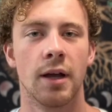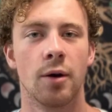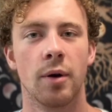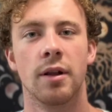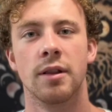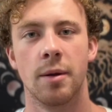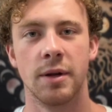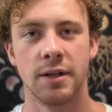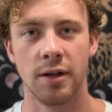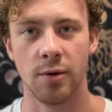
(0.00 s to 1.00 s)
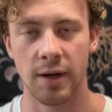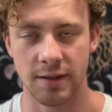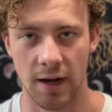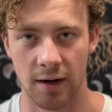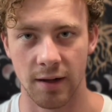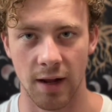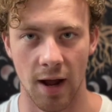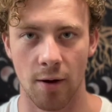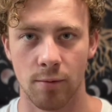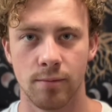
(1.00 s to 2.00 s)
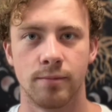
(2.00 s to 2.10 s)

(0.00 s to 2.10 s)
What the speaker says: Well, let me tell you exactly how.